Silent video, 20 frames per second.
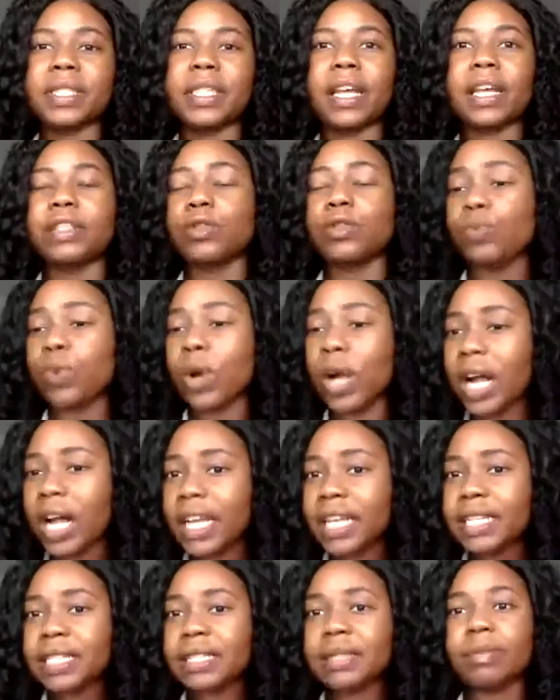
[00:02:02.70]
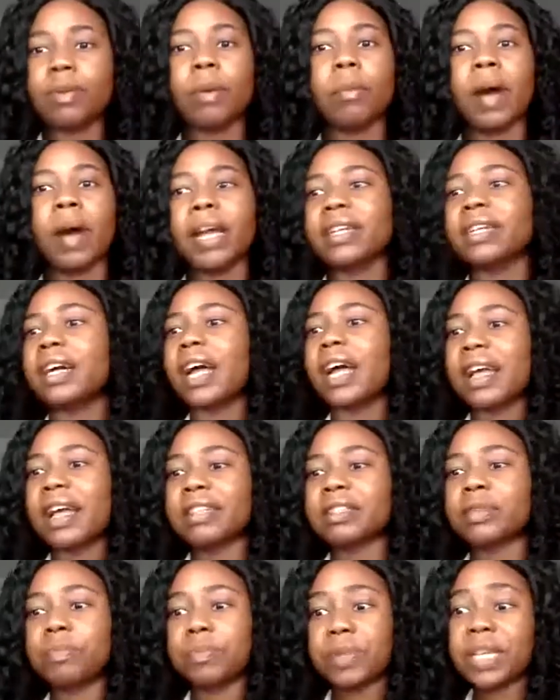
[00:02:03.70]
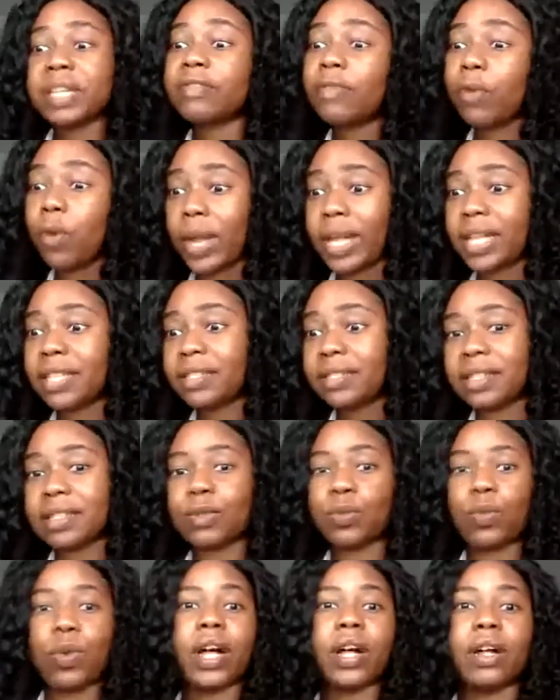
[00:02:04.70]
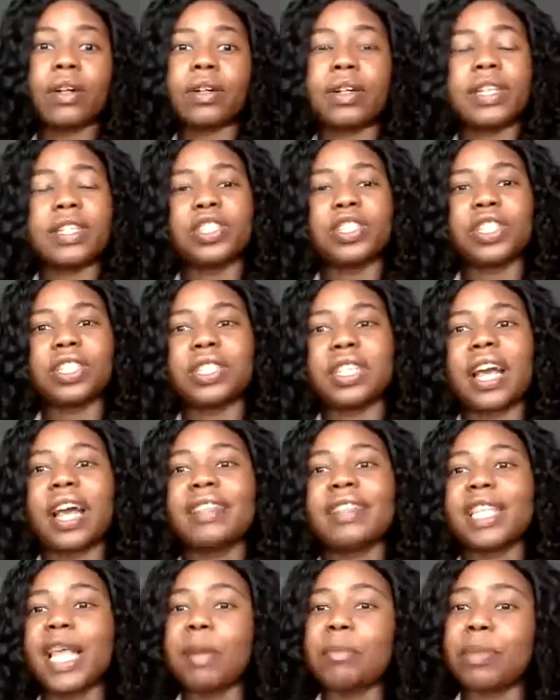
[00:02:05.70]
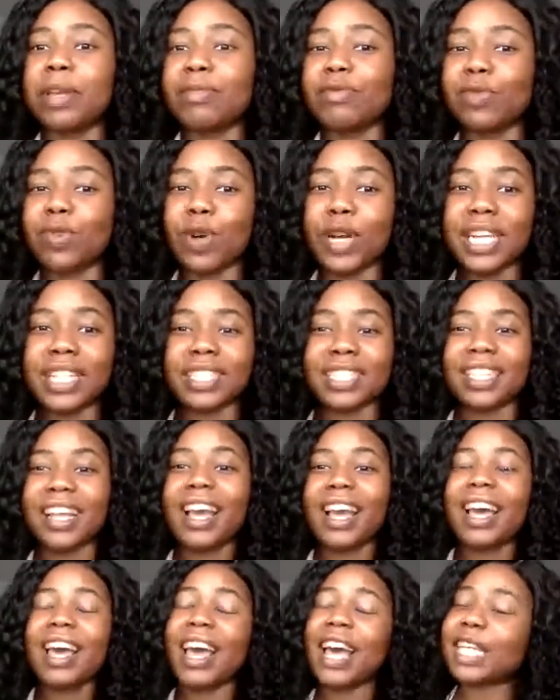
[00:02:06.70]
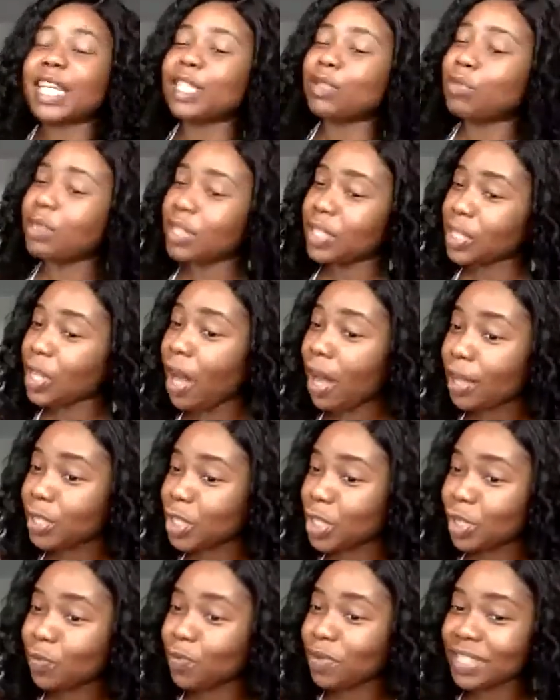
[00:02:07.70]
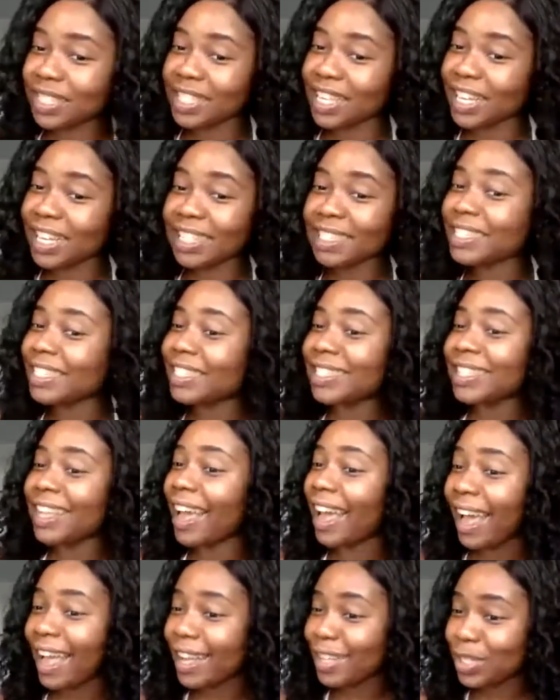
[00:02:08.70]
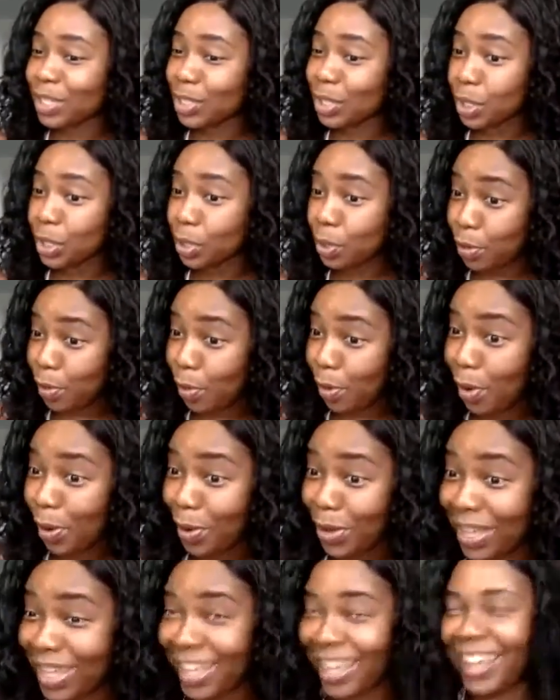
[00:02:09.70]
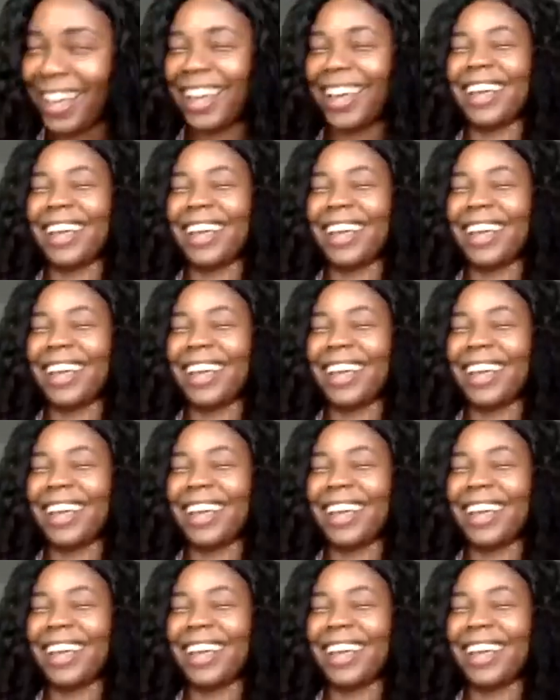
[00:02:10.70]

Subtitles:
and the runs, but Monica has a big voice as well, and she's had that big voice. As we saw, she was singing since the age of 2. Okay.